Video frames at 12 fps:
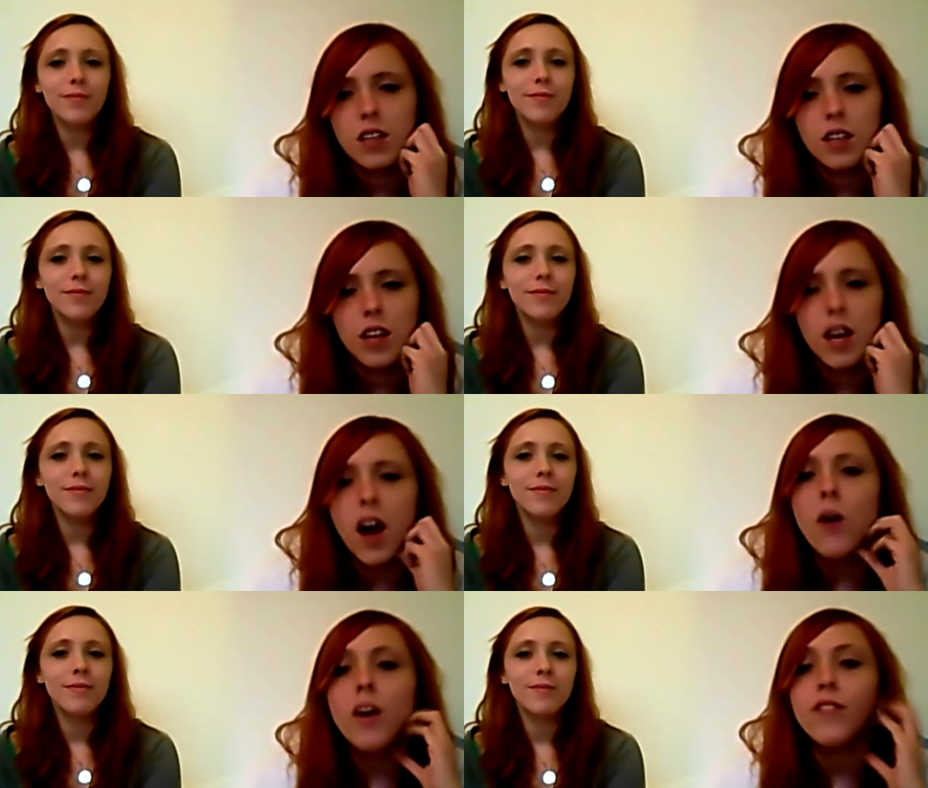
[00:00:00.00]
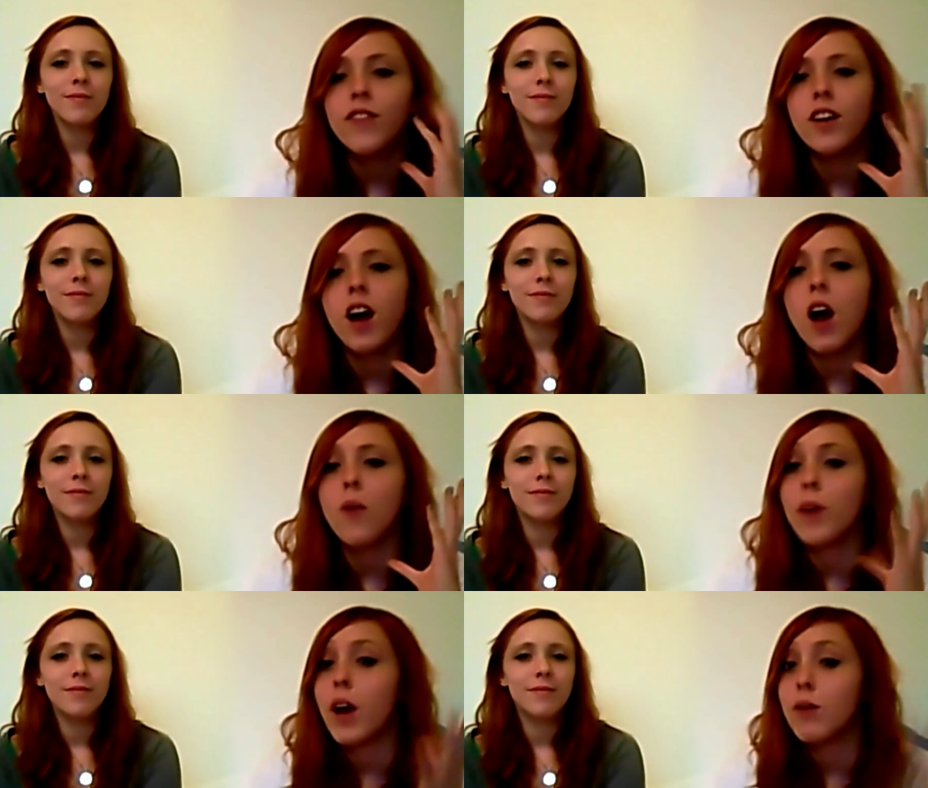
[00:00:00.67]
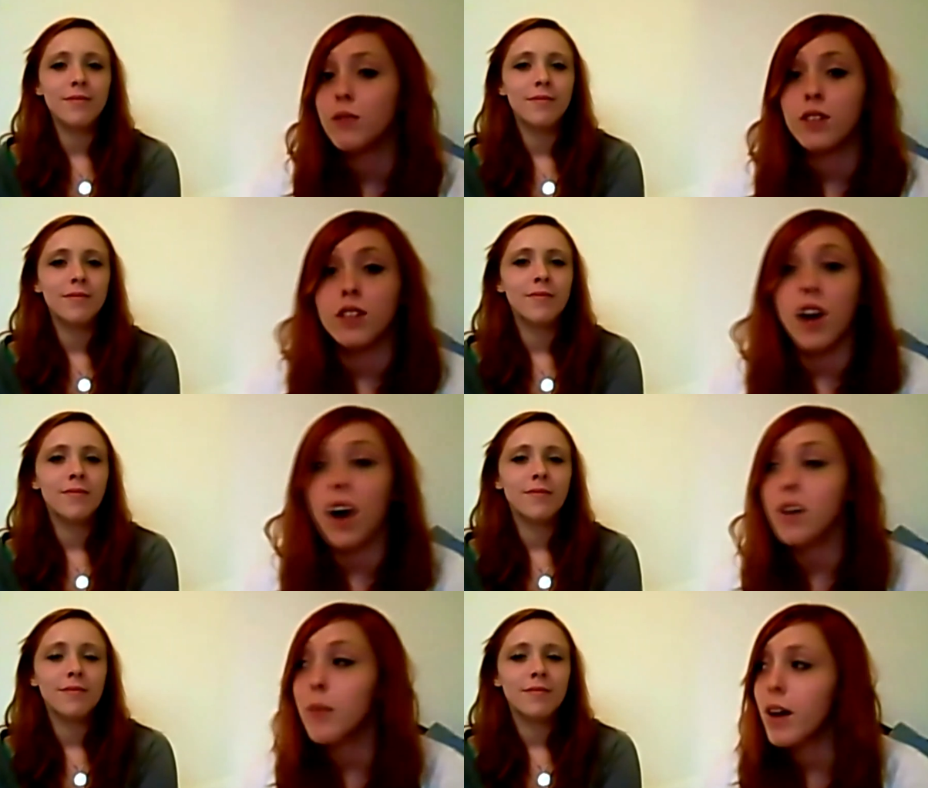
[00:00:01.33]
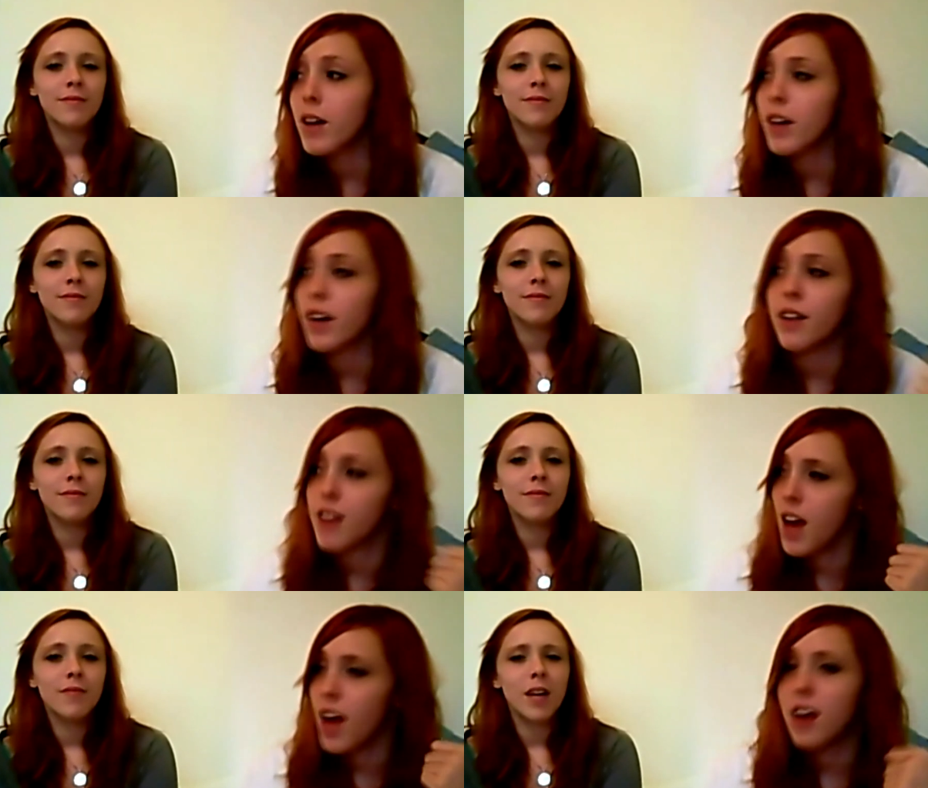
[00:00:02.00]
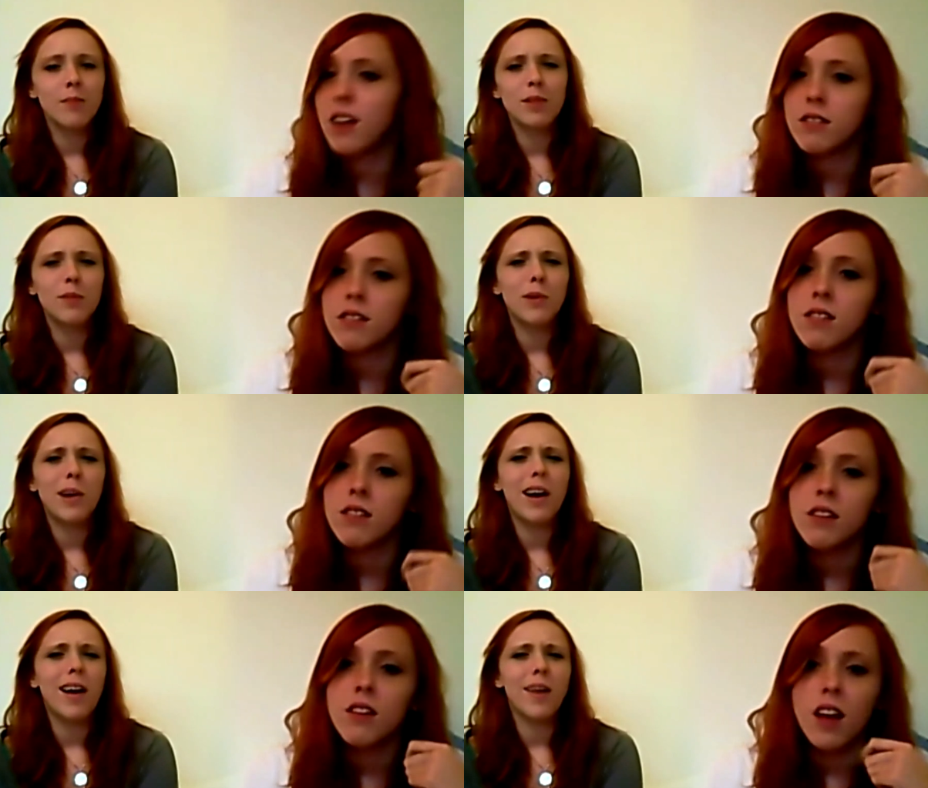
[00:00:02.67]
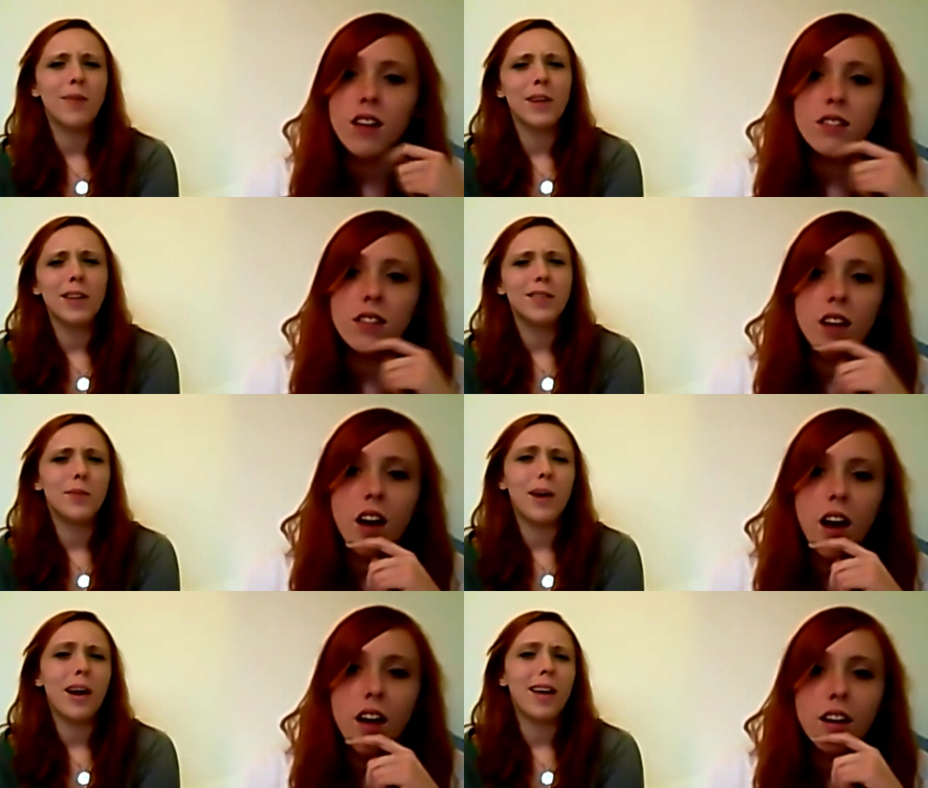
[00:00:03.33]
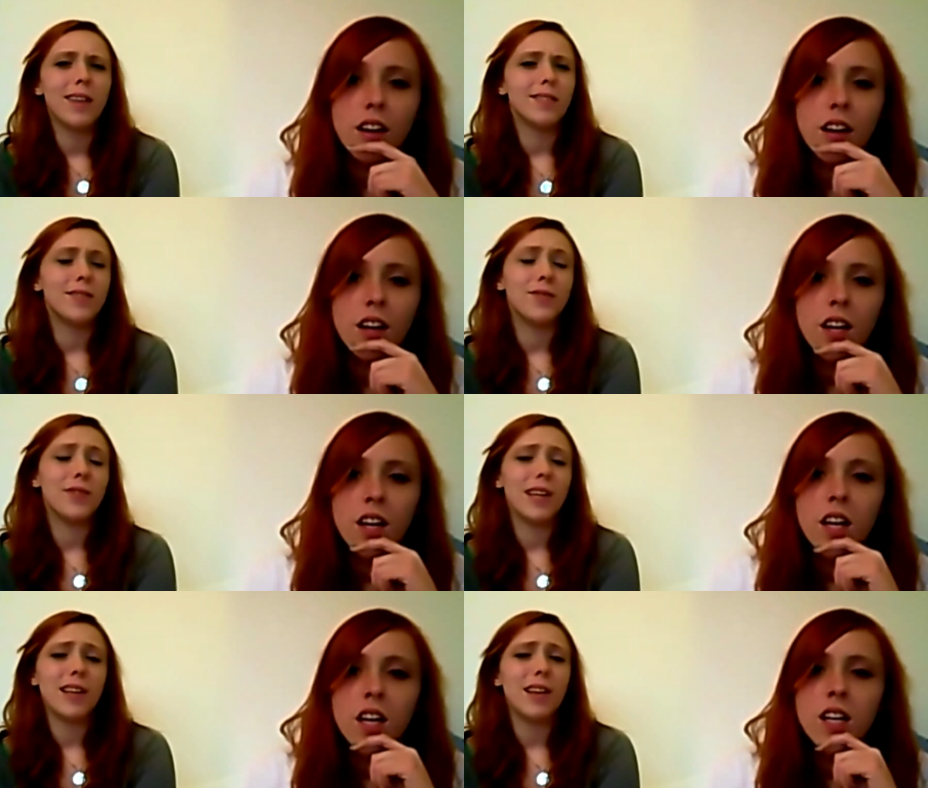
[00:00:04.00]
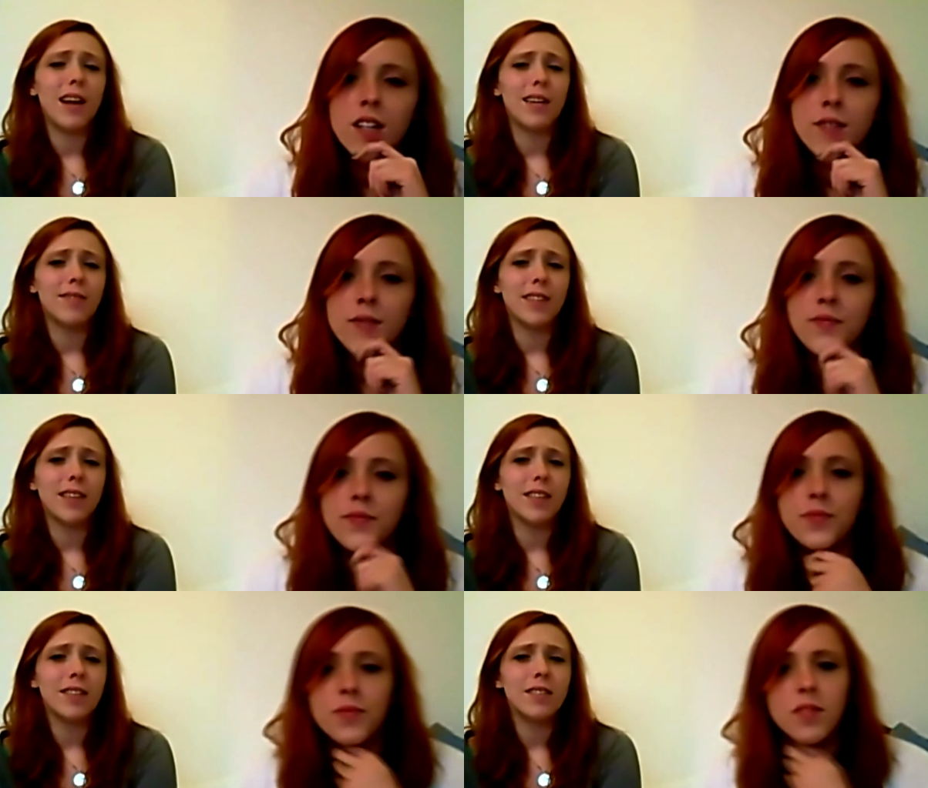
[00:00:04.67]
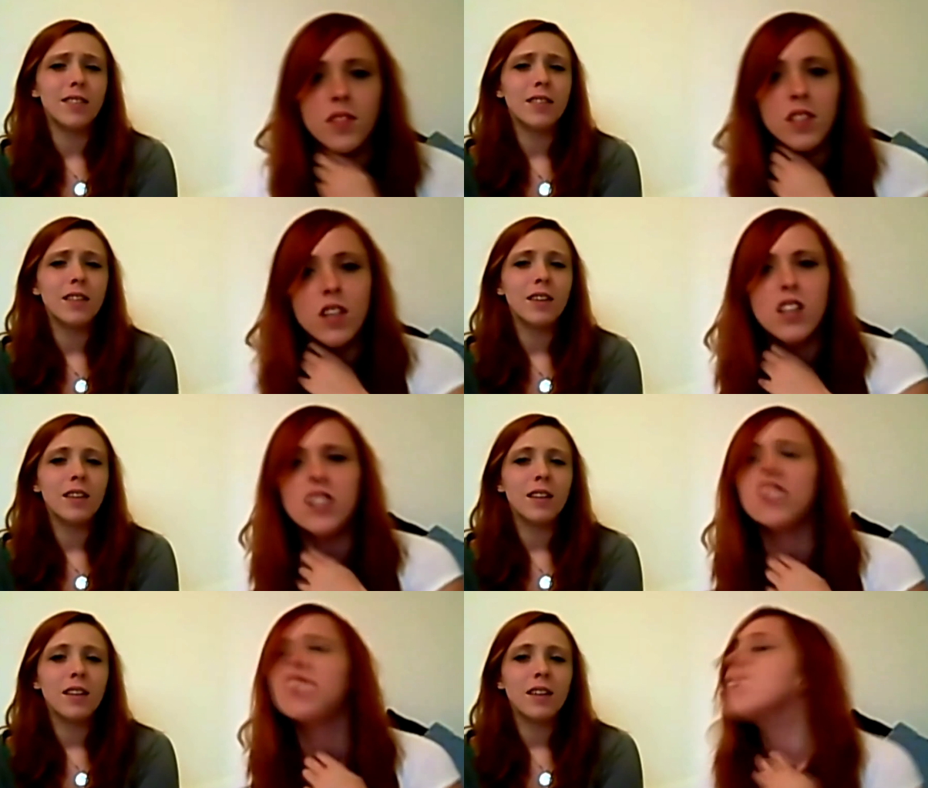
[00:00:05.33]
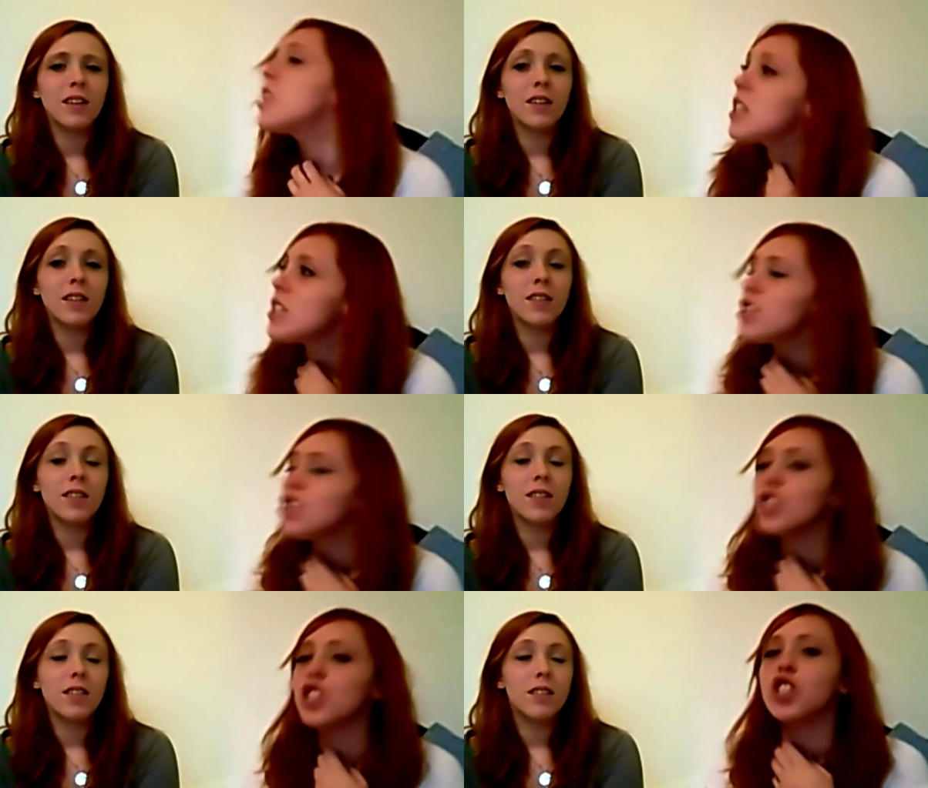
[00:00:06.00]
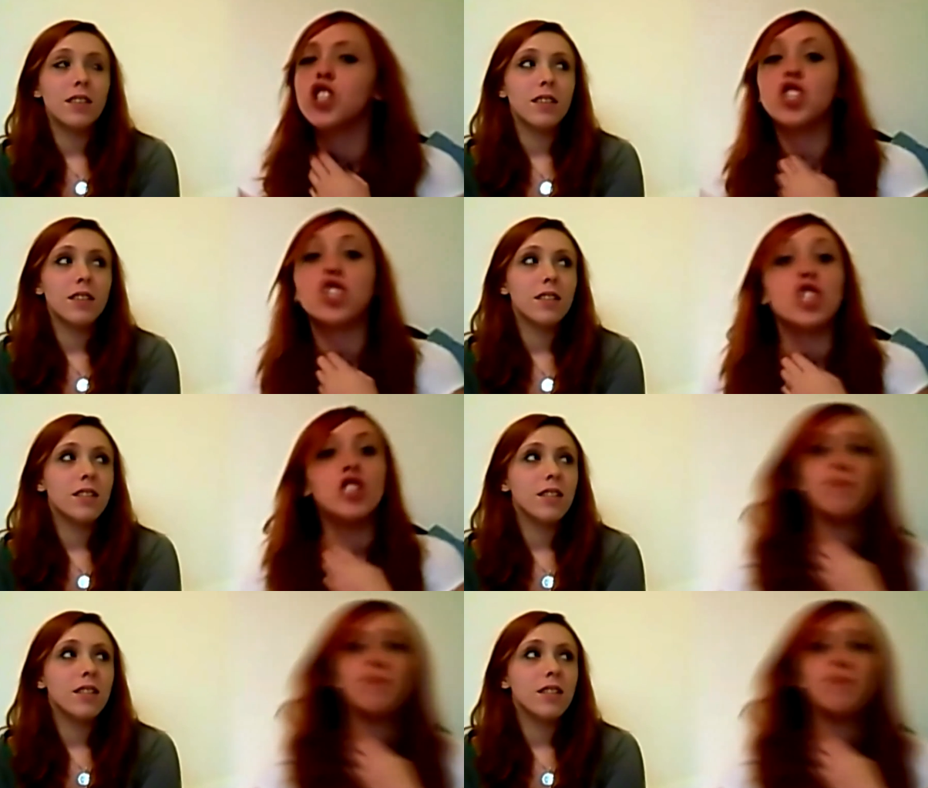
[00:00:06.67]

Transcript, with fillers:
Speaker 1: Now I forgot what I was going to talk about here. Thanks. I'm
Speaker 2: not surprised. You forget a lot of things.
Speaker 1: God, you're so